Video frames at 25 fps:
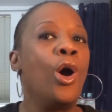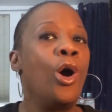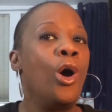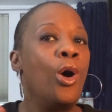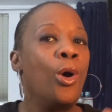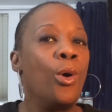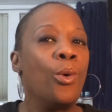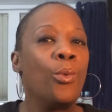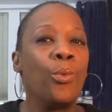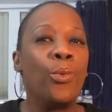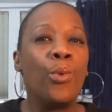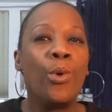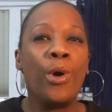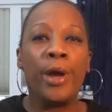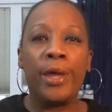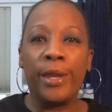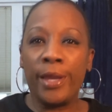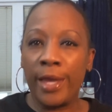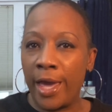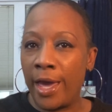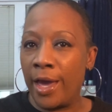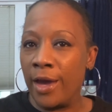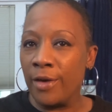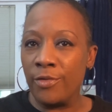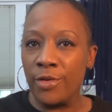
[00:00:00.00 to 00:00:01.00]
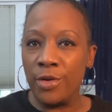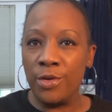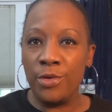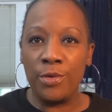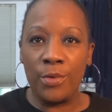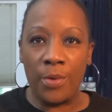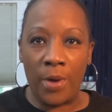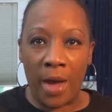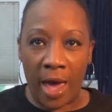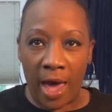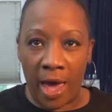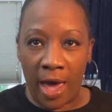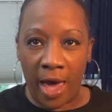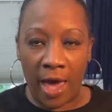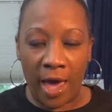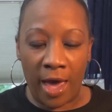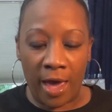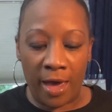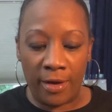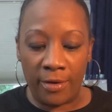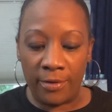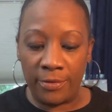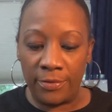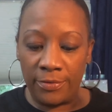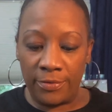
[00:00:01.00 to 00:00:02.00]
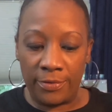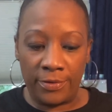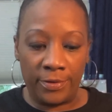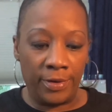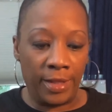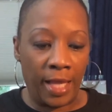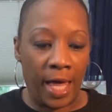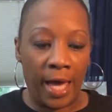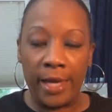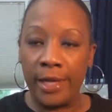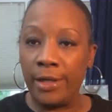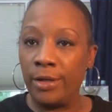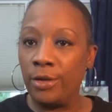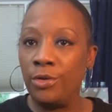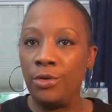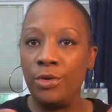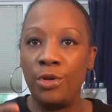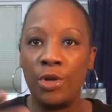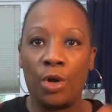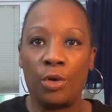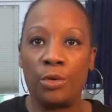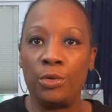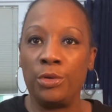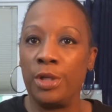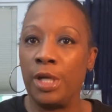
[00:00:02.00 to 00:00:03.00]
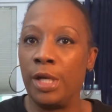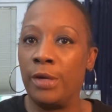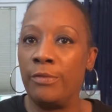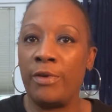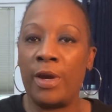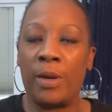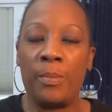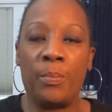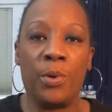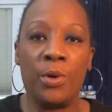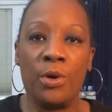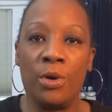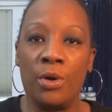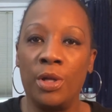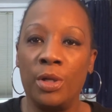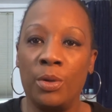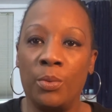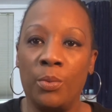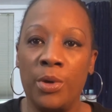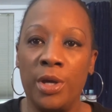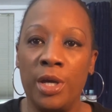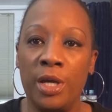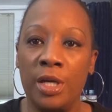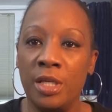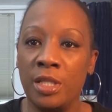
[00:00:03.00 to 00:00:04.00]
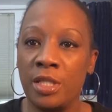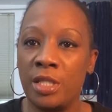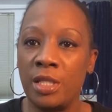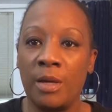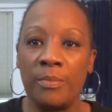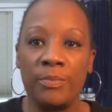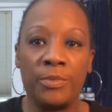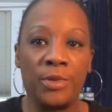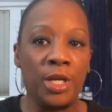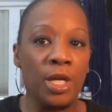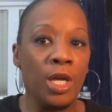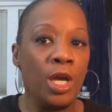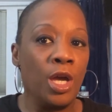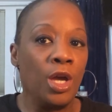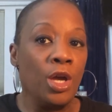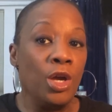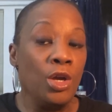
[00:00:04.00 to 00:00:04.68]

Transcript: whatever you have, like, you know, you're getting ready to put on a wig or something,